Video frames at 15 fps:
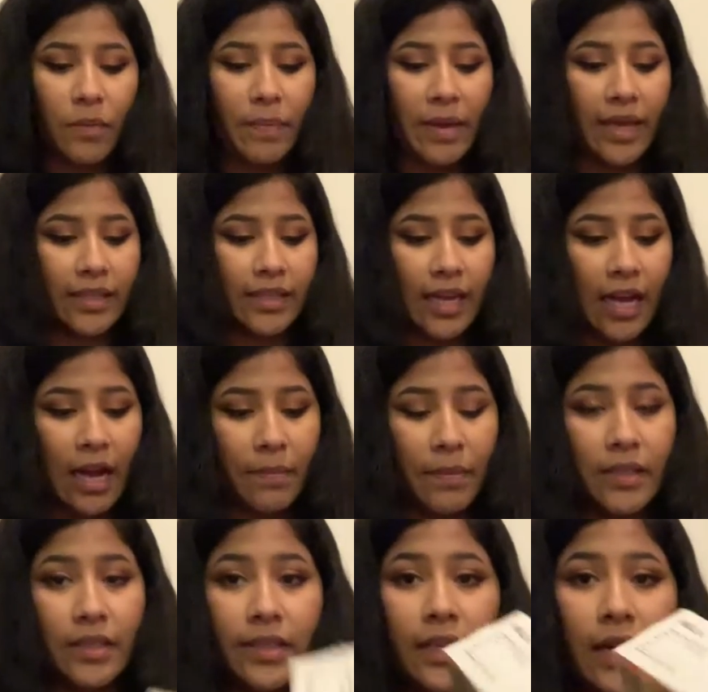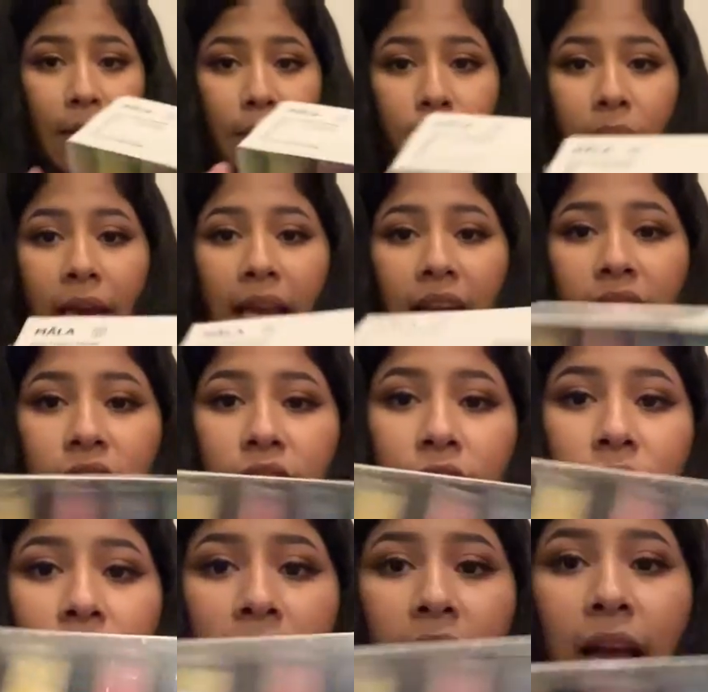picked up some paint
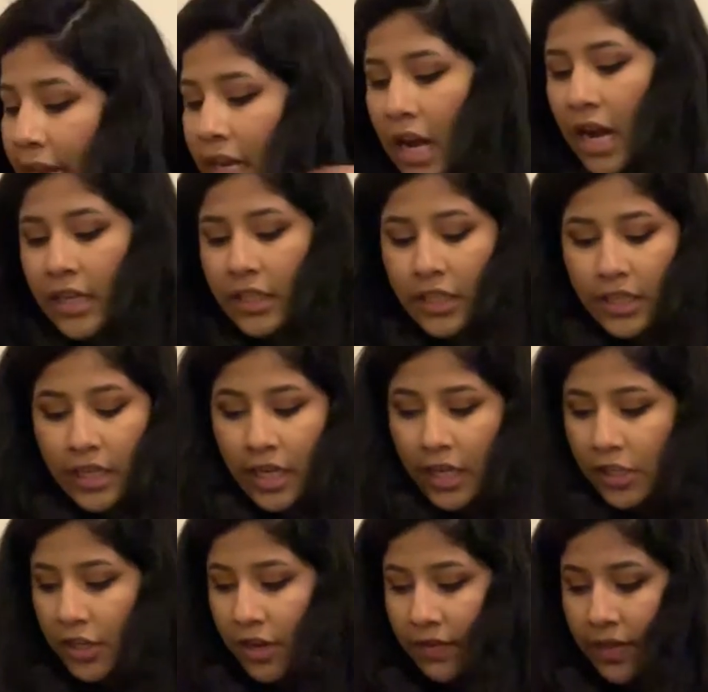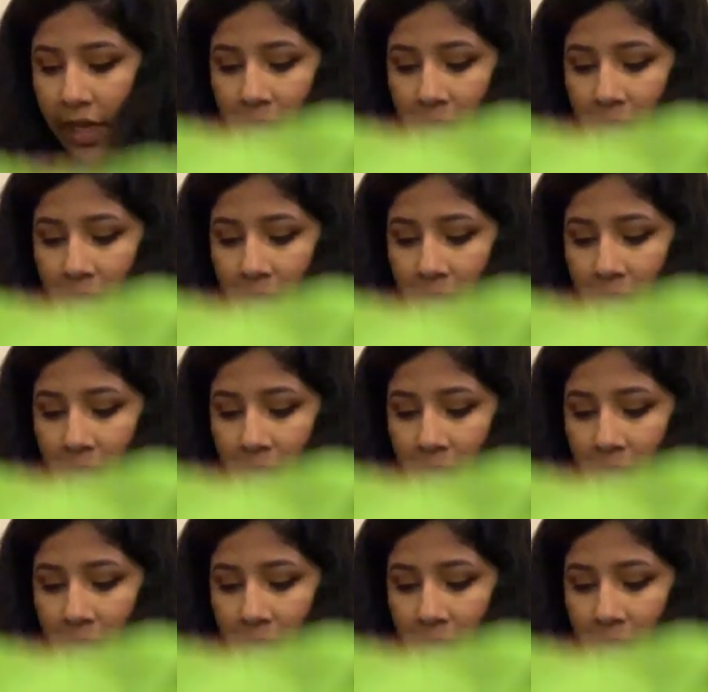for them. Got each of the